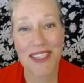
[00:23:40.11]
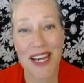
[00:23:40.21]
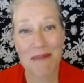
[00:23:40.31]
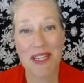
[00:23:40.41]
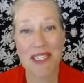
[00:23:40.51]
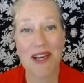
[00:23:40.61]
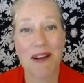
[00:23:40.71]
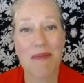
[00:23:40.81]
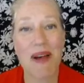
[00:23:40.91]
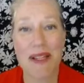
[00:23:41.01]
I'm going to talk
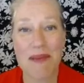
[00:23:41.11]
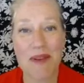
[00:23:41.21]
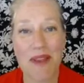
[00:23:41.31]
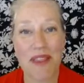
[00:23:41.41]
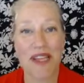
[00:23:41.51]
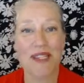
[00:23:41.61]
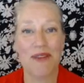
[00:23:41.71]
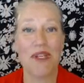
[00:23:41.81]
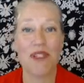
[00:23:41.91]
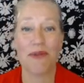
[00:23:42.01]
about some of the things that
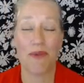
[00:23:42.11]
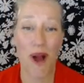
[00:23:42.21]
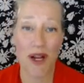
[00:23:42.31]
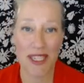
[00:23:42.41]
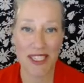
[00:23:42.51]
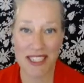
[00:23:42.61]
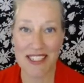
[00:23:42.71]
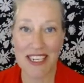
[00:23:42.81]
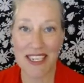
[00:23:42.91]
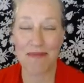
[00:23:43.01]
we do wrong in
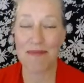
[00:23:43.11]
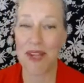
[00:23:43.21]
listening.